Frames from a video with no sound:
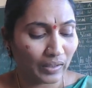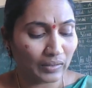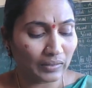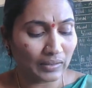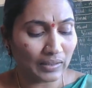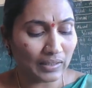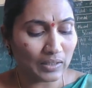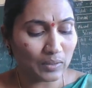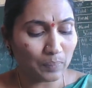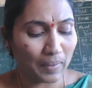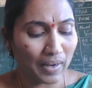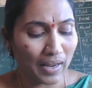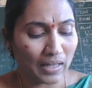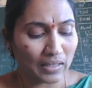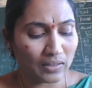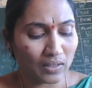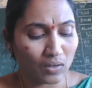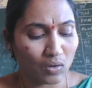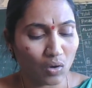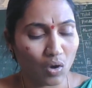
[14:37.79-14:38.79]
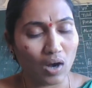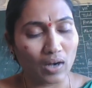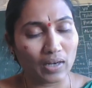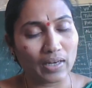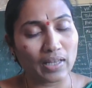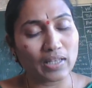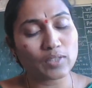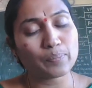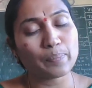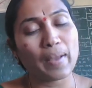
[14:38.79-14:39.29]
These plants are called
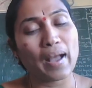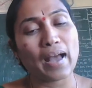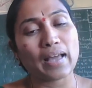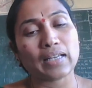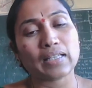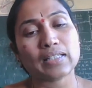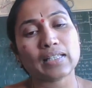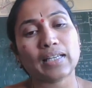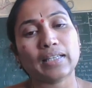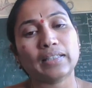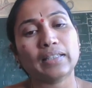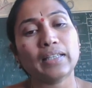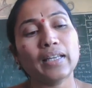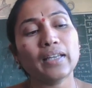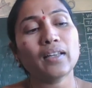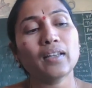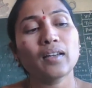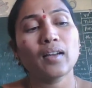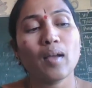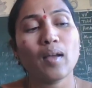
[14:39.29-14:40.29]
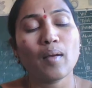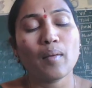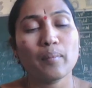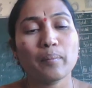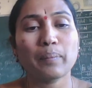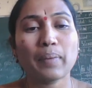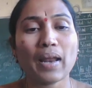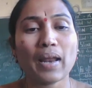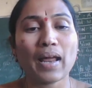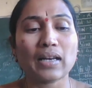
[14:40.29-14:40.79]
as parasitic
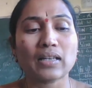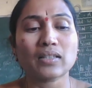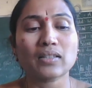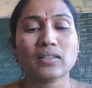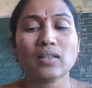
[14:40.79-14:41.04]
plants.